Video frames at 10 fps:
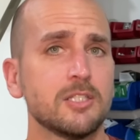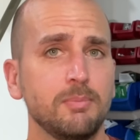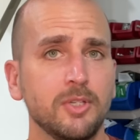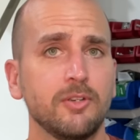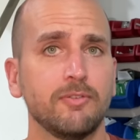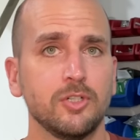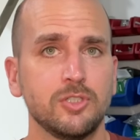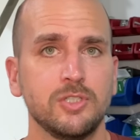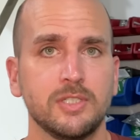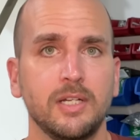some other
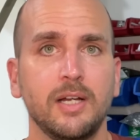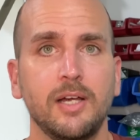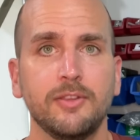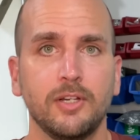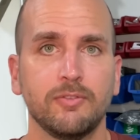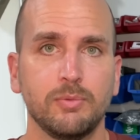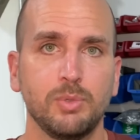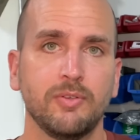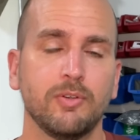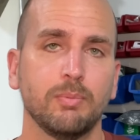versions that are out there from
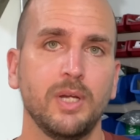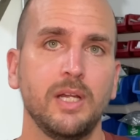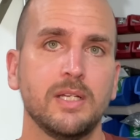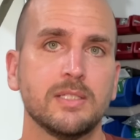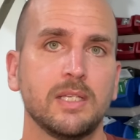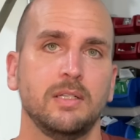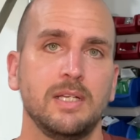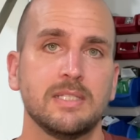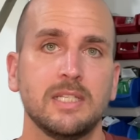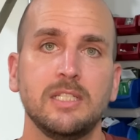different brands,
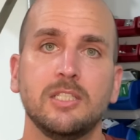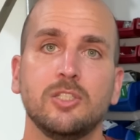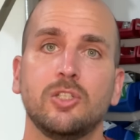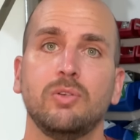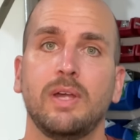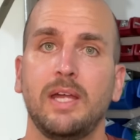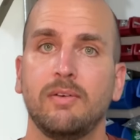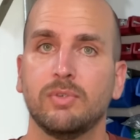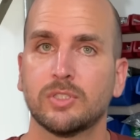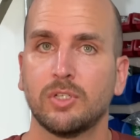it's easy to
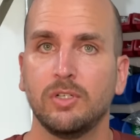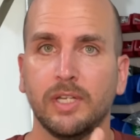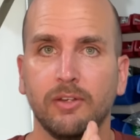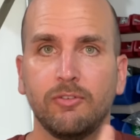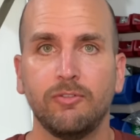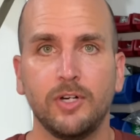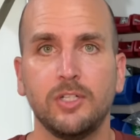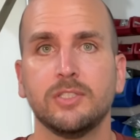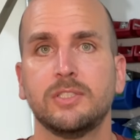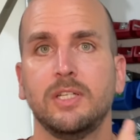have what's called a
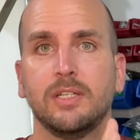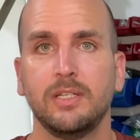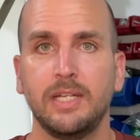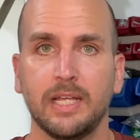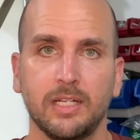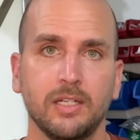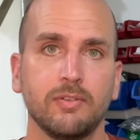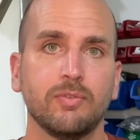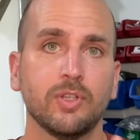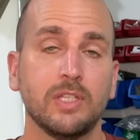false
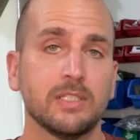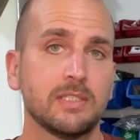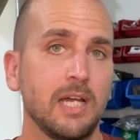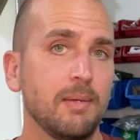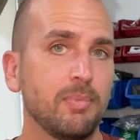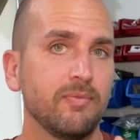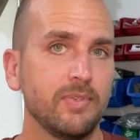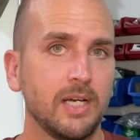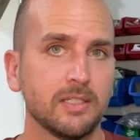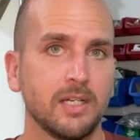negative with this type of
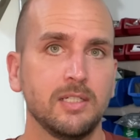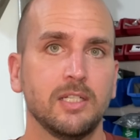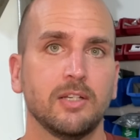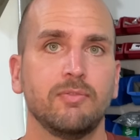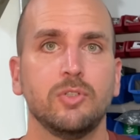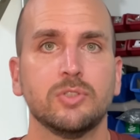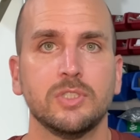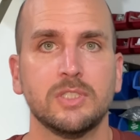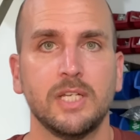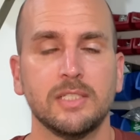non-contact
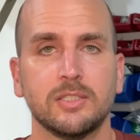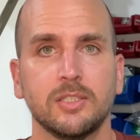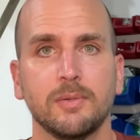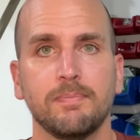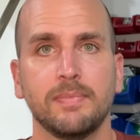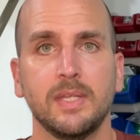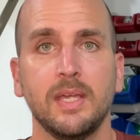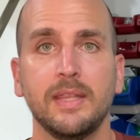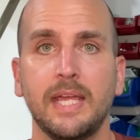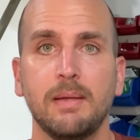voltage tester.
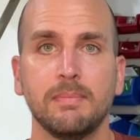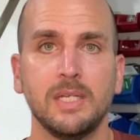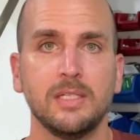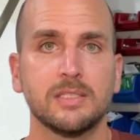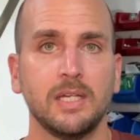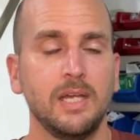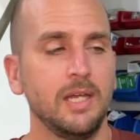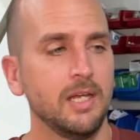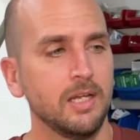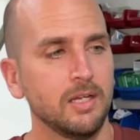And that means
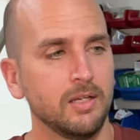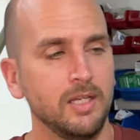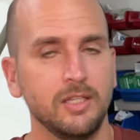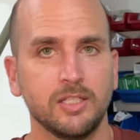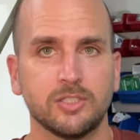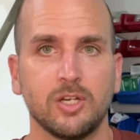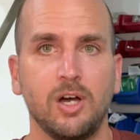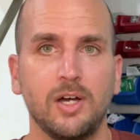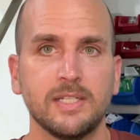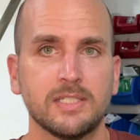in this
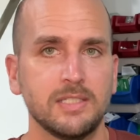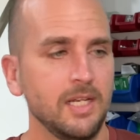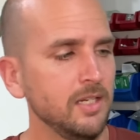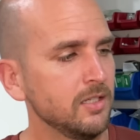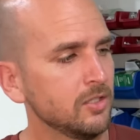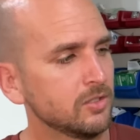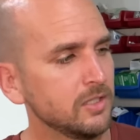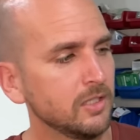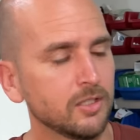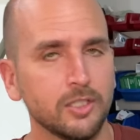on state, you
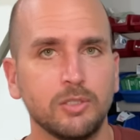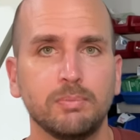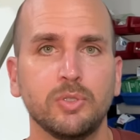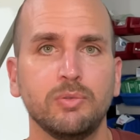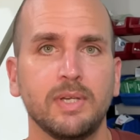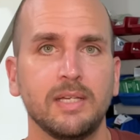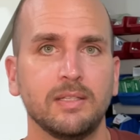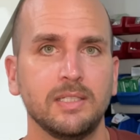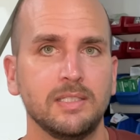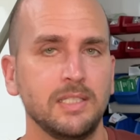see a little blue
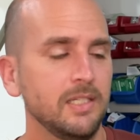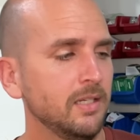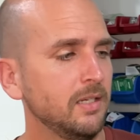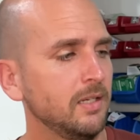LED,